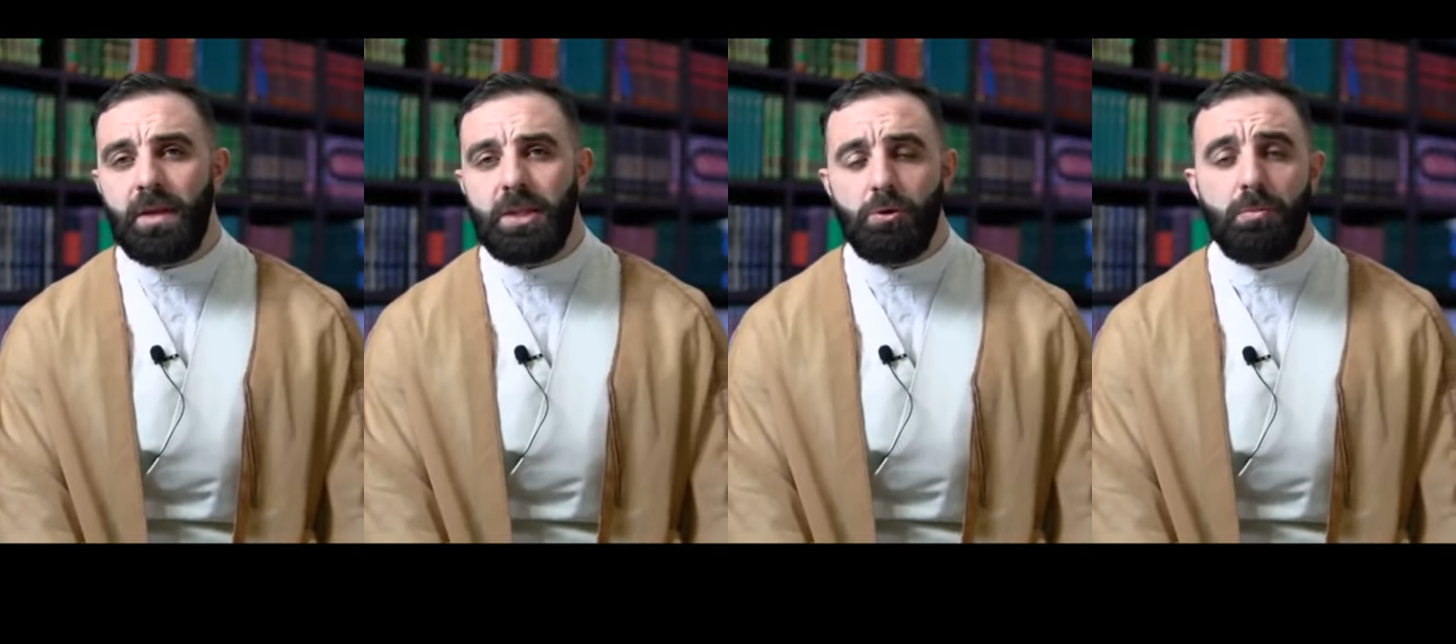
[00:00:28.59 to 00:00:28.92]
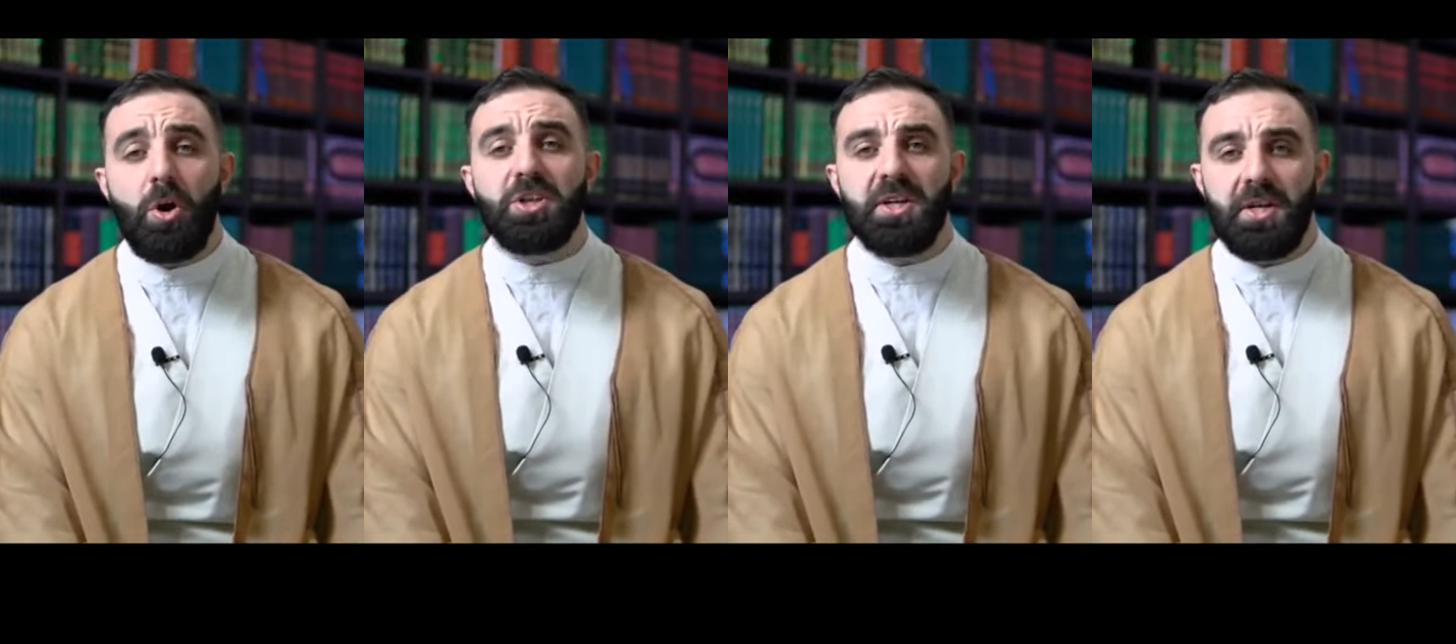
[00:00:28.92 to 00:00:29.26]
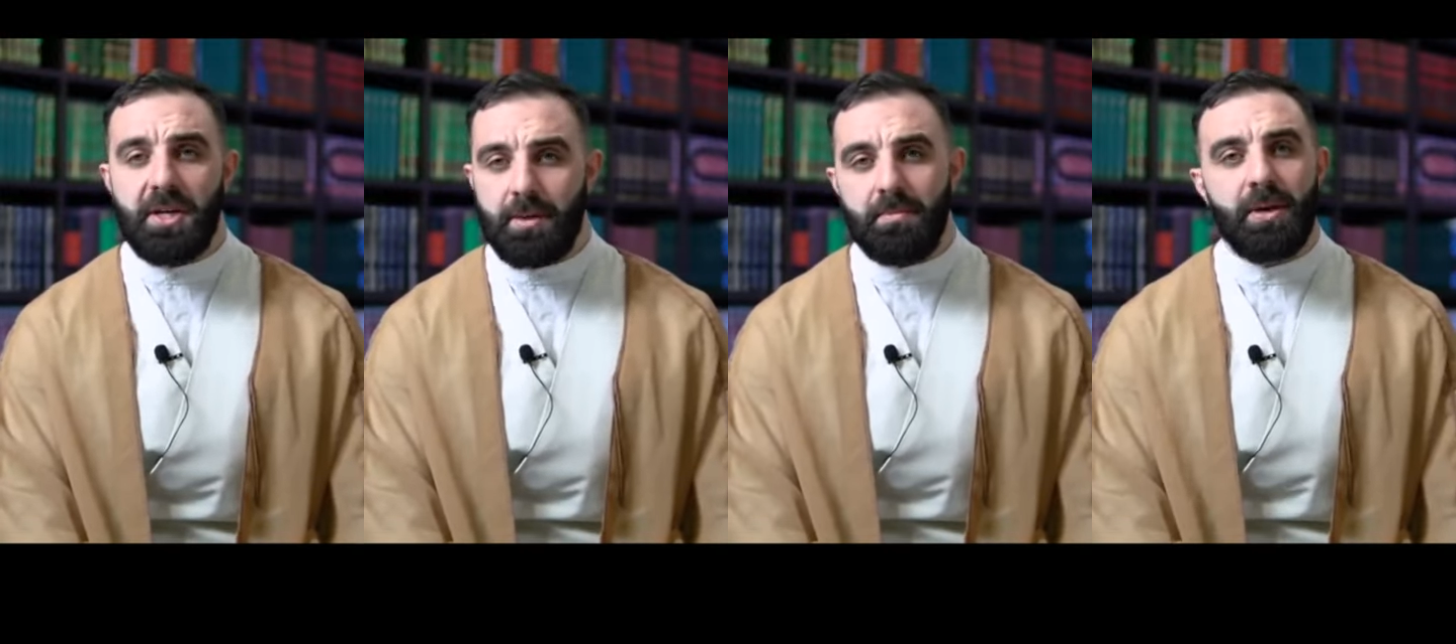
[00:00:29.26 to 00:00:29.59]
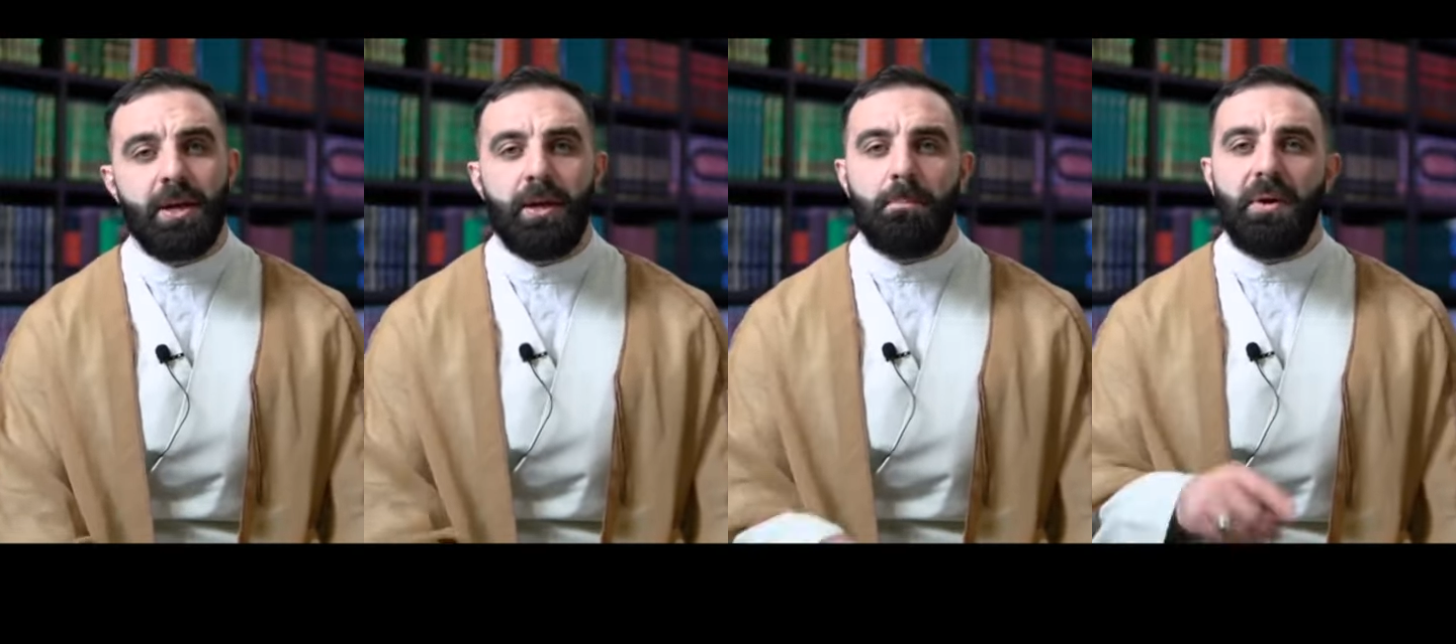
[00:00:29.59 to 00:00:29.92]
They were mocking him.
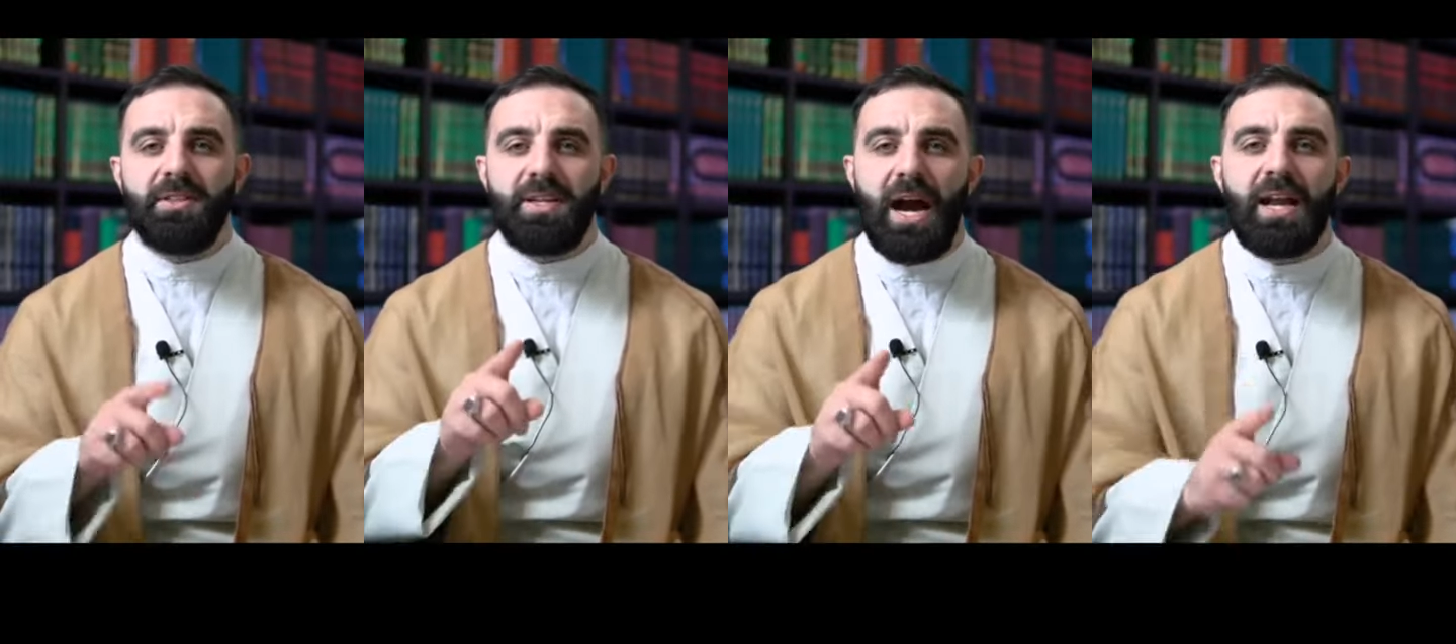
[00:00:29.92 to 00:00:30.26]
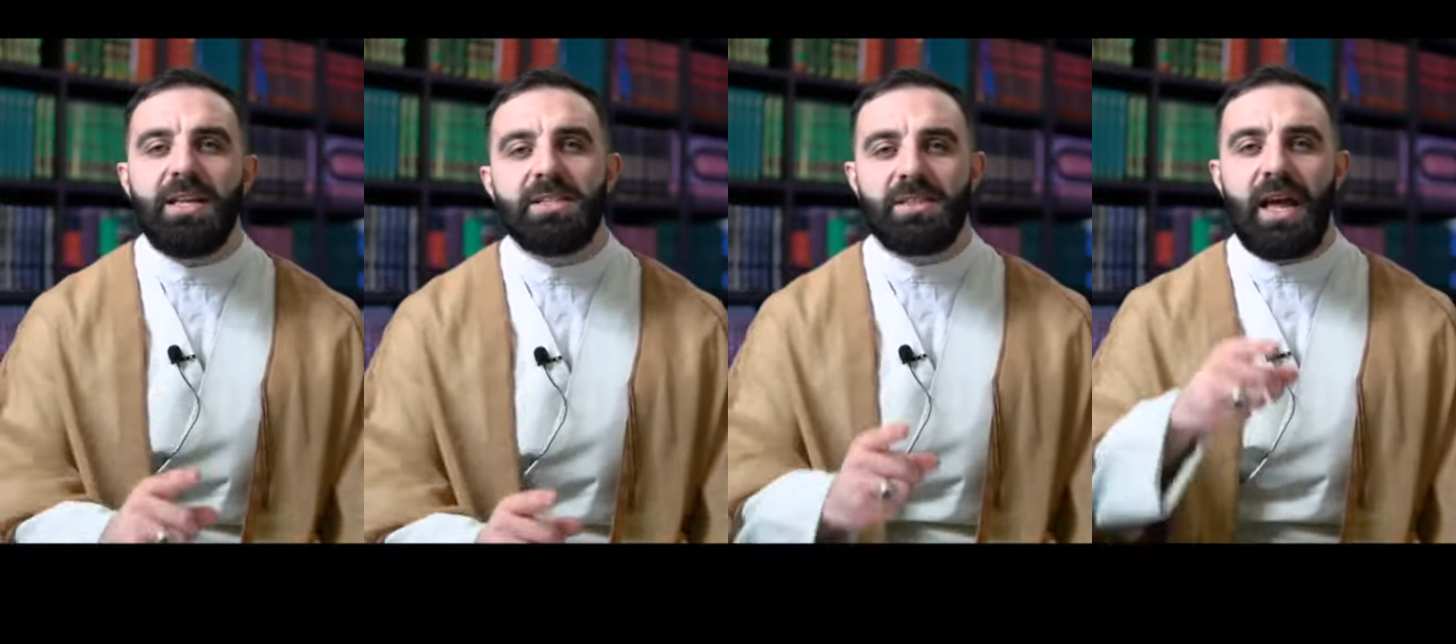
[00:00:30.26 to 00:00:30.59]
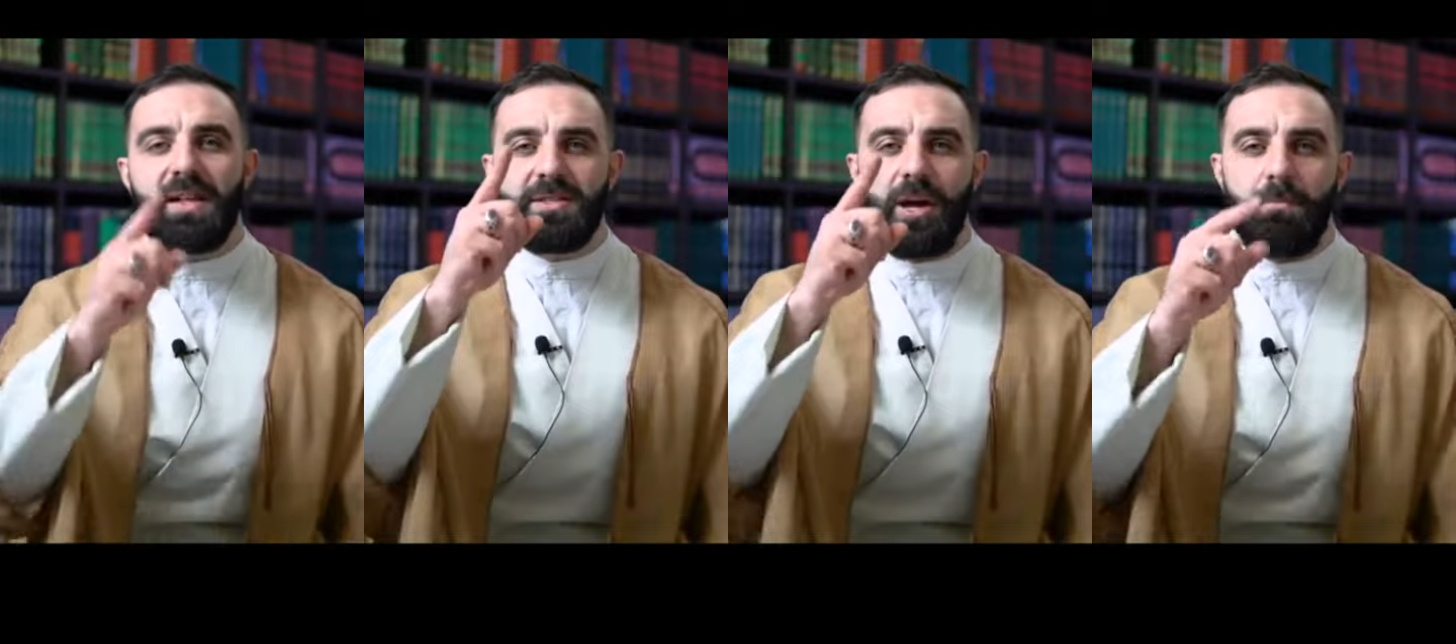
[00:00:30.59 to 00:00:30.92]
But Ali stands